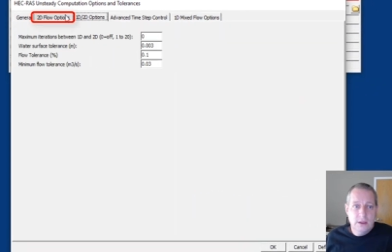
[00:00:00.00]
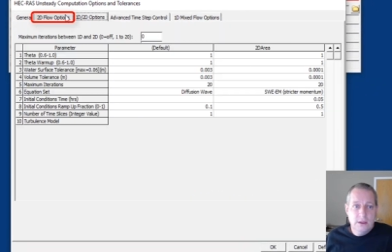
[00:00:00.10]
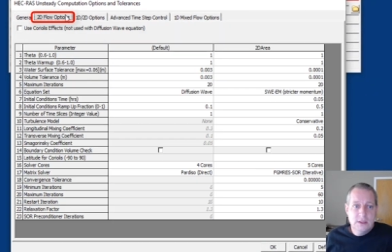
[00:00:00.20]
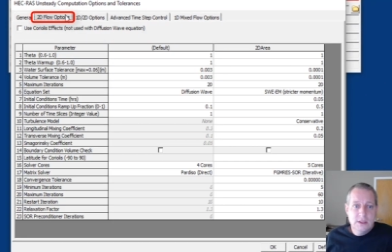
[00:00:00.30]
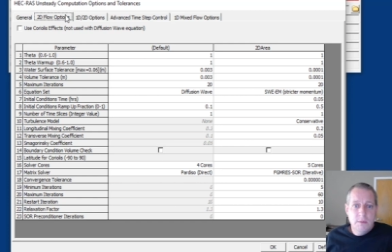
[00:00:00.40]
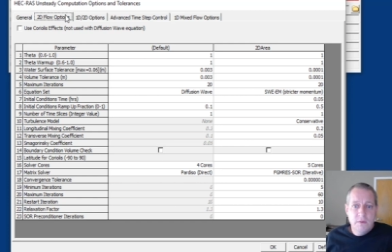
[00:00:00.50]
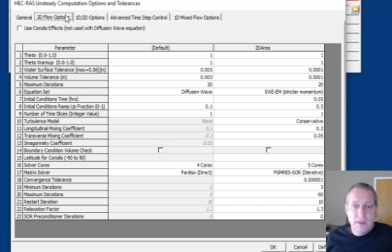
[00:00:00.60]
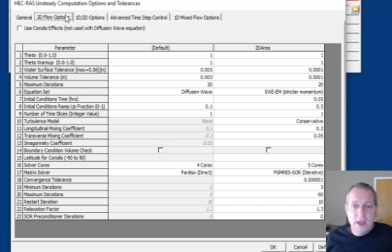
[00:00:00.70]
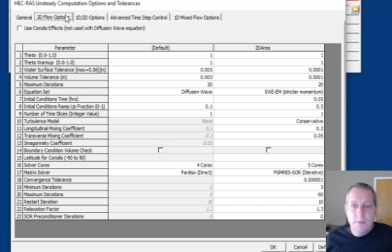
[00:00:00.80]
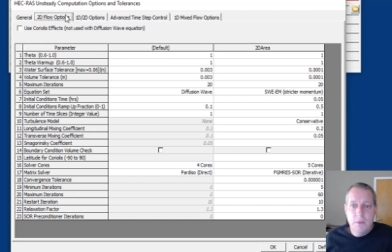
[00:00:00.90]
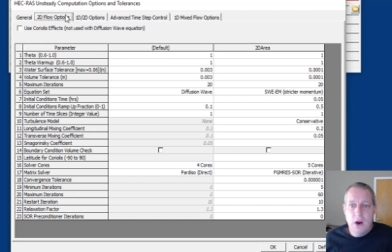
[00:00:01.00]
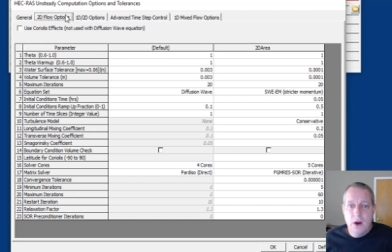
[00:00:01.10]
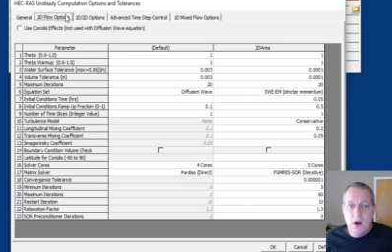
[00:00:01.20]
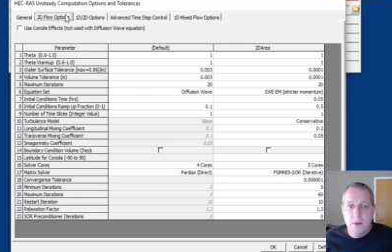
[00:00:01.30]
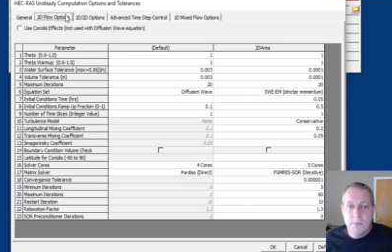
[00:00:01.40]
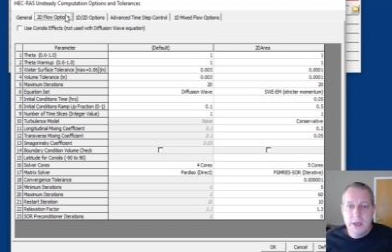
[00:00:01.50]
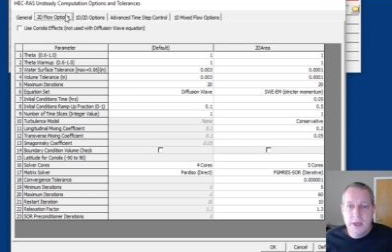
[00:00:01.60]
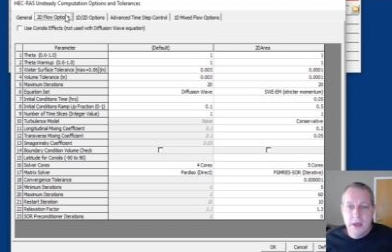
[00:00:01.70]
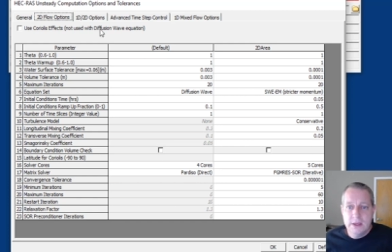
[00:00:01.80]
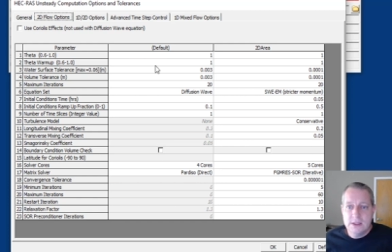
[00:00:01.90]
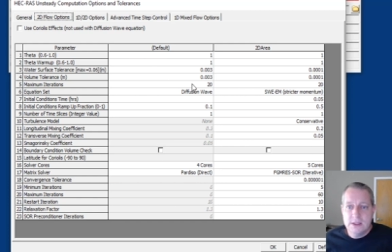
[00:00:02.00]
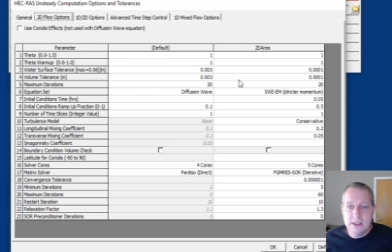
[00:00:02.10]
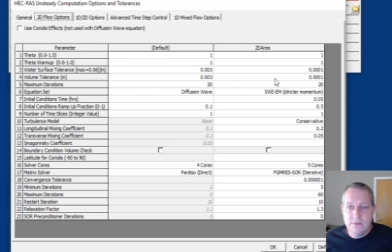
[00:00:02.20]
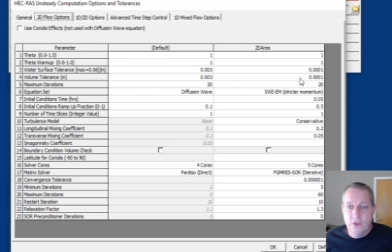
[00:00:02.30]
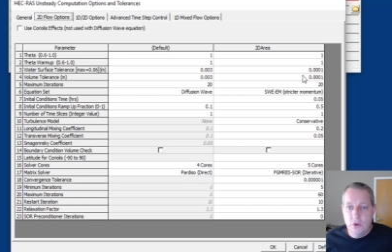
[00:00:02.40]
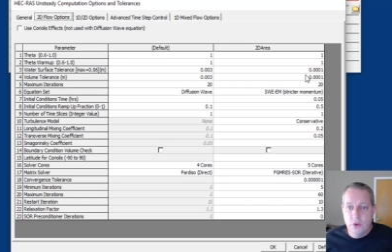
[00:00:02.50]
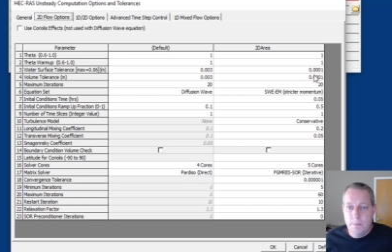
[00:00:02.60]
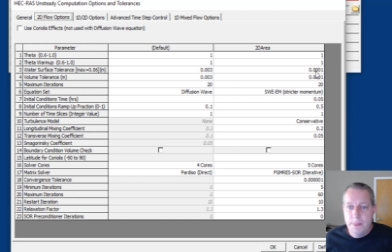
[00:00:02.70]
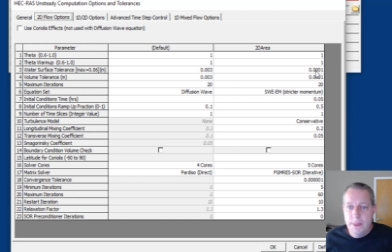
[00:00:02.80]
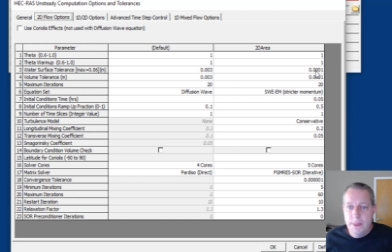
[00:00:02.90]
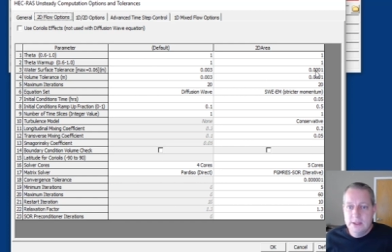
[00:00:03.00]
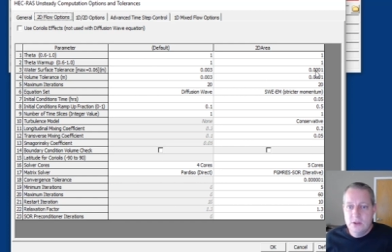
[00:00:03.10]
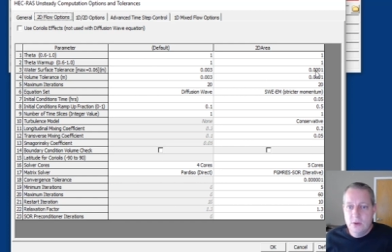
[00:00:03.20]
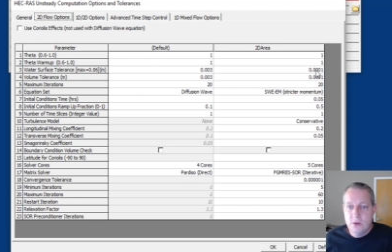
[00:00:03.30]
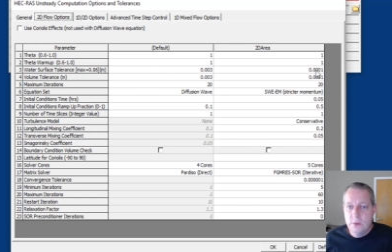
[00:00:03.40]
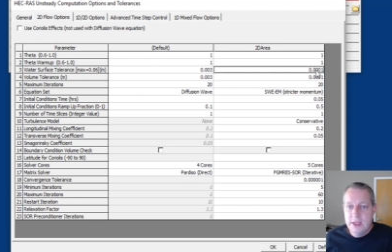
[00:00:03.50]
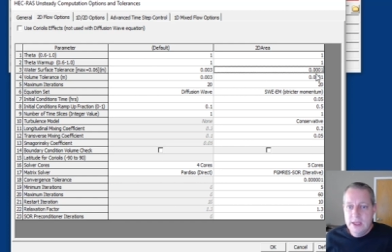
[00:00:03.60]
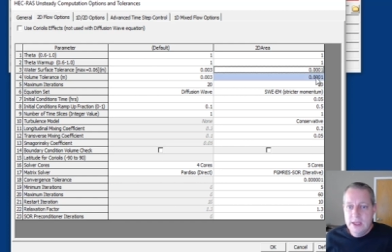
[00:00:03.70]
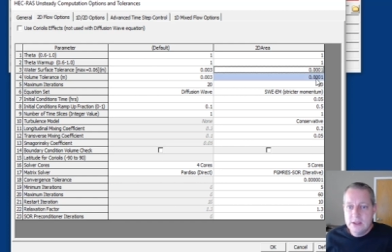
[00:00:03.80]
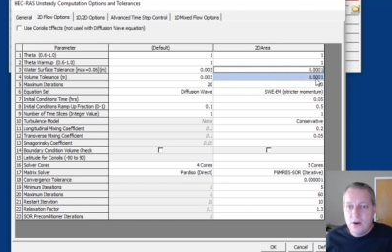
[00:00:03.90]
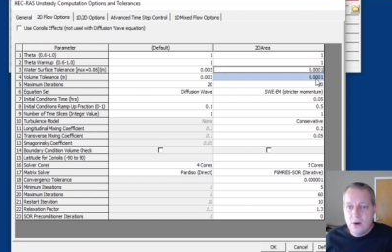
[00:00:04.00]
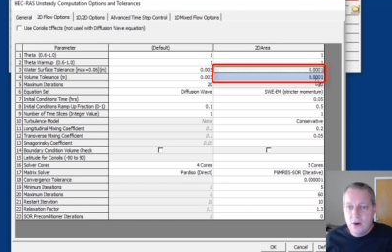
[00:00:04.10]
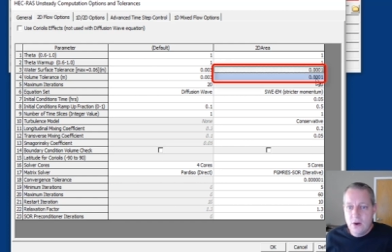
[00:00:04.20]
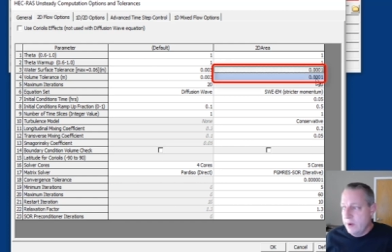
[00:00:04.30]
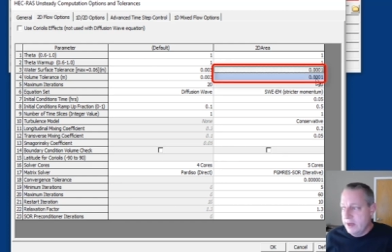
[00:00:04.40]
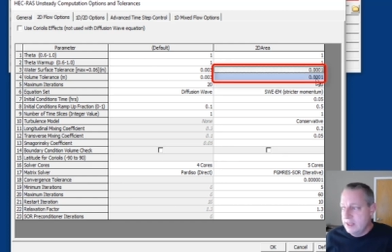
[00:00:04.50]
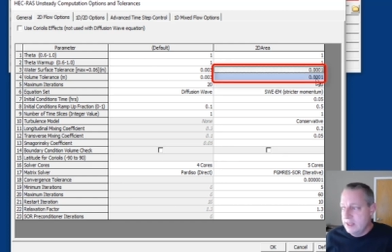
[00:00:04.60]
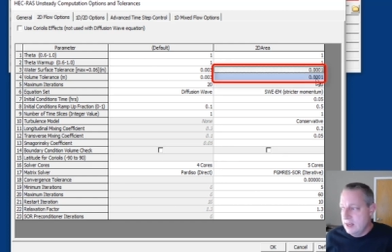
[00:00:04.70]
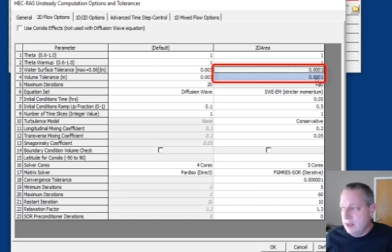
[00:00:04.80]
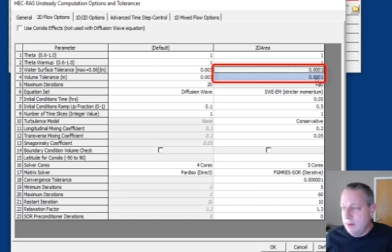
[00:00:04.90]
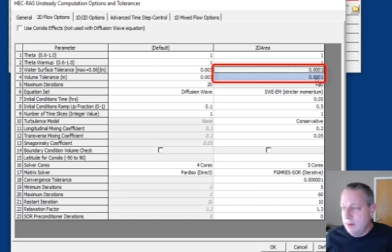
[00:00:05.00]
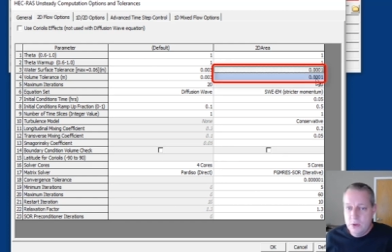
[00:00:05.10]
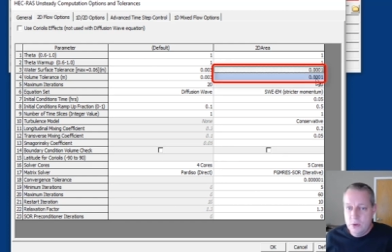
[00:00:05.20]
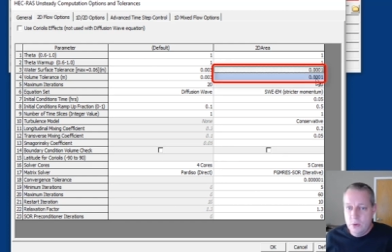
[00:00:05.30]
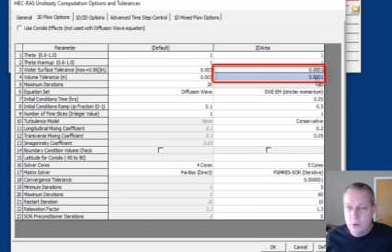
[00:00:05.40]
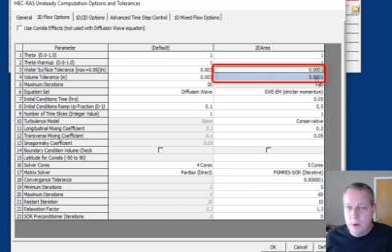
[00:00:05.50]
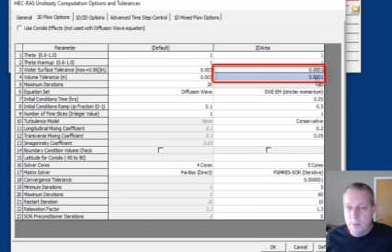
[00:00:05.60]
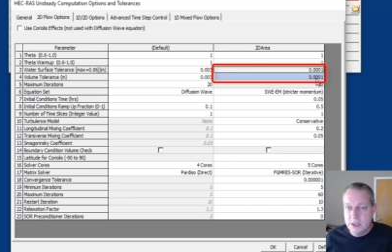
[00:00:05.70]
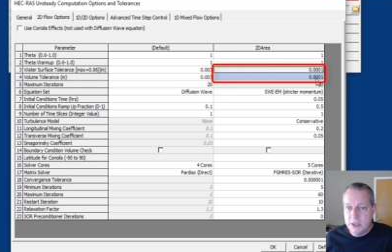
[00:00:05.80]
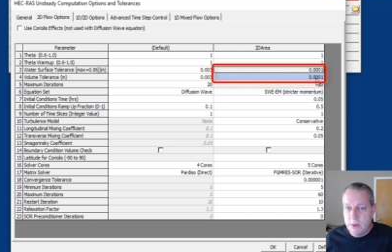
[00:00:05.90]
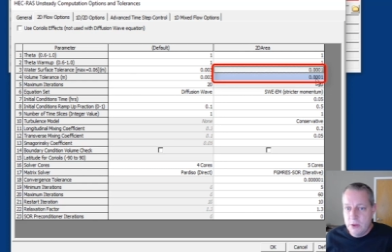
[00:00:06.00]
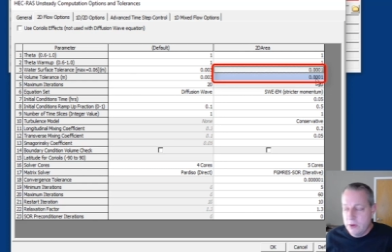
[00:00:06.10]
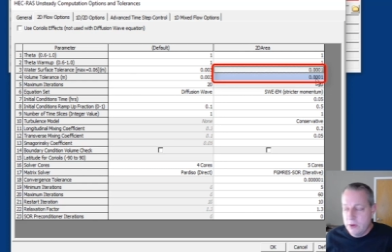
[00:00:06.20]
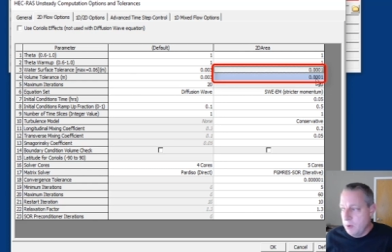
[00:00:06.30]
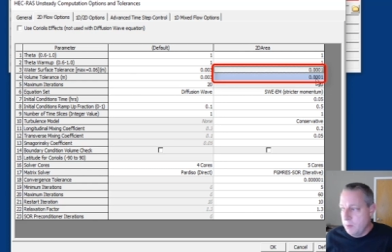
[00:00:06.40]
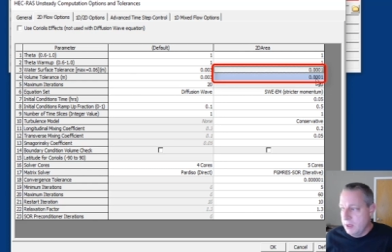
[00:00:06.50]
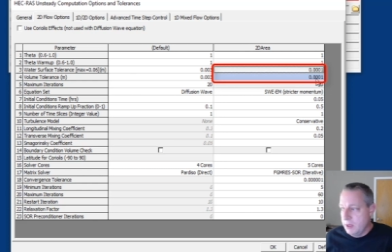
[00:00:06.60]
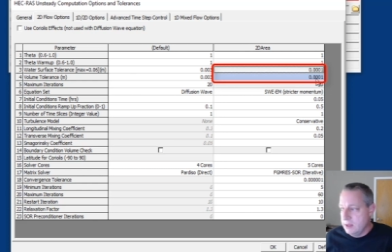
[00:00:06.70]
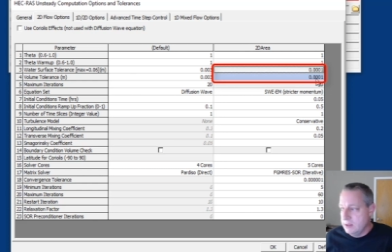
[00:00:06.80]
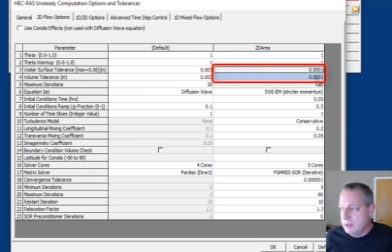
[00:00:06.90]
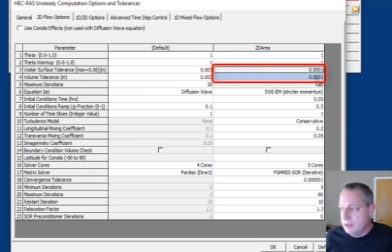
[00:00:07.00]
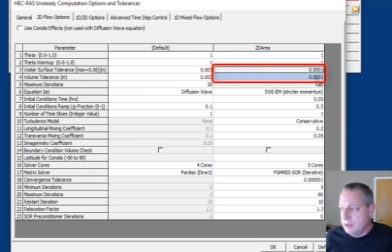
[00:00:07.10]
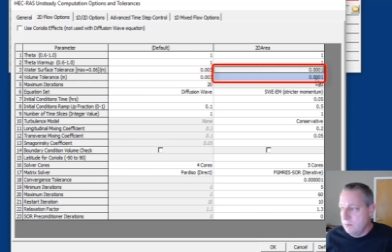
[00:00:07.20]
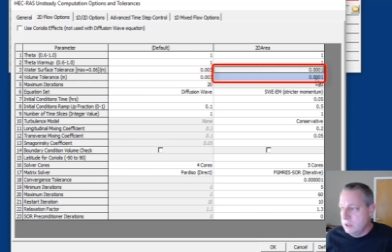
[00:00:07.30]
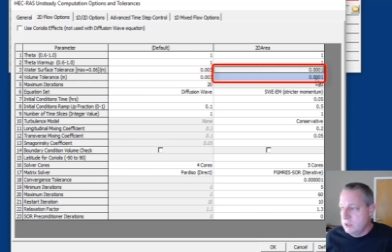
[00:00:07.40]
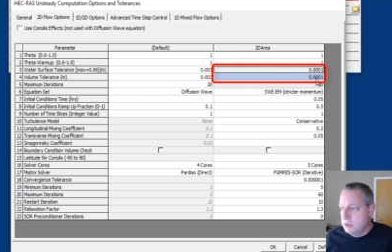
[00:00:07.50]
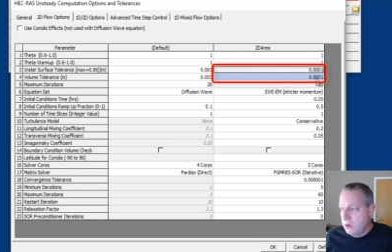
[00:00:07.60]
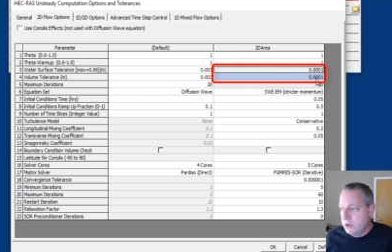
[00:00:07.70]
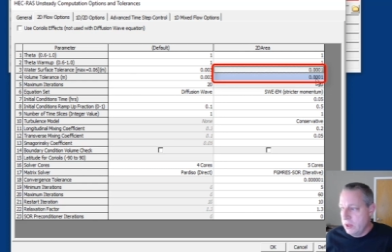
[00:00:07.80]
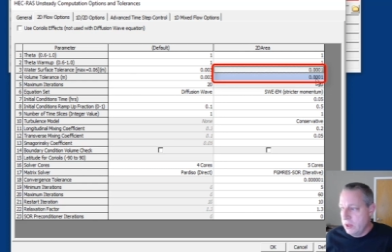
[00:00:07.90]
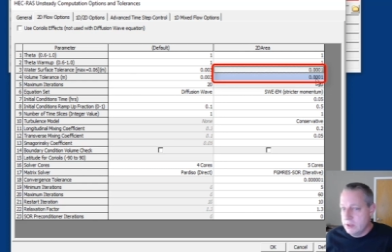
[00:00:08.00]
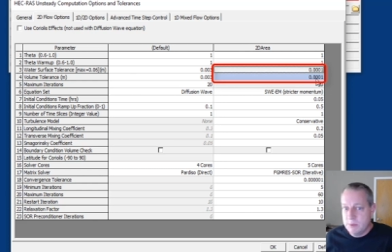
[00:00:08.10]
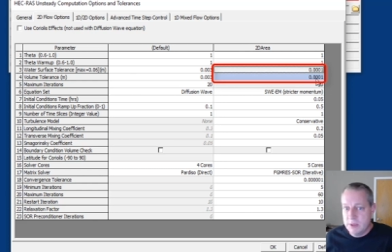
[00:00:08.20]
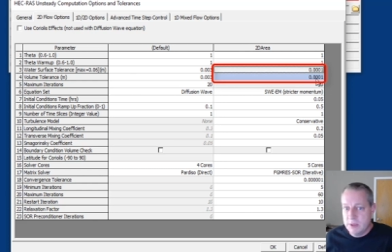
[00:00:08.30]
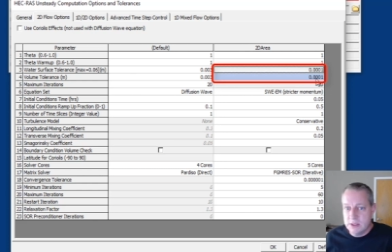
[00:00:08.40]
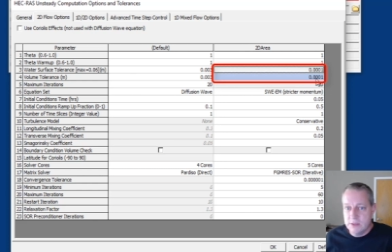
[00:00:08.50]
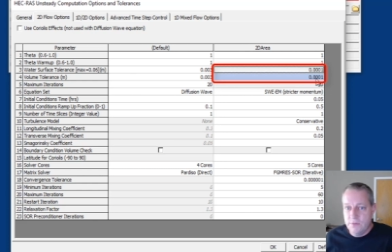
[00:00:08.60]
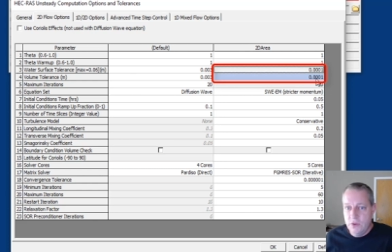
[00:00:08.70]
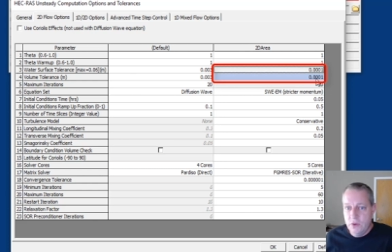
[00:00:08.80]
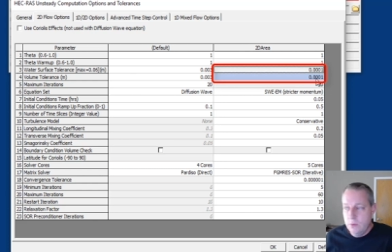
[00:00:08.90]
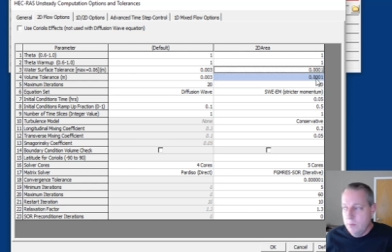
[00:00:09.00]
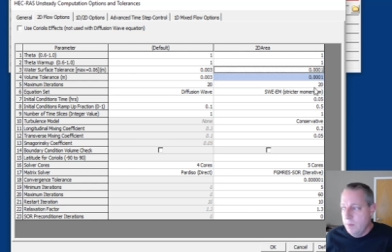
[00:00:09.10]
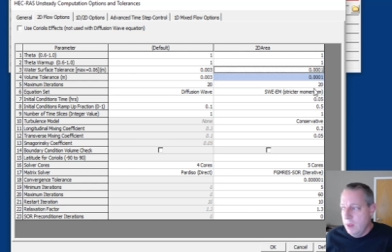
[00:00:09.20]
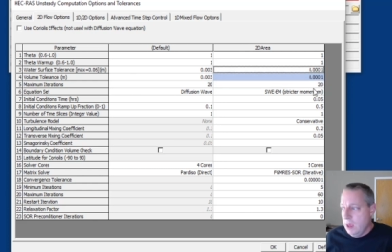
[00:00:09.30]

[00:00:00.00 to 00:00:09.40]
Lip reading: some of them are because it's a flume. And so these are already set up to a much smaller number because much smaller tolerance because it's a flume.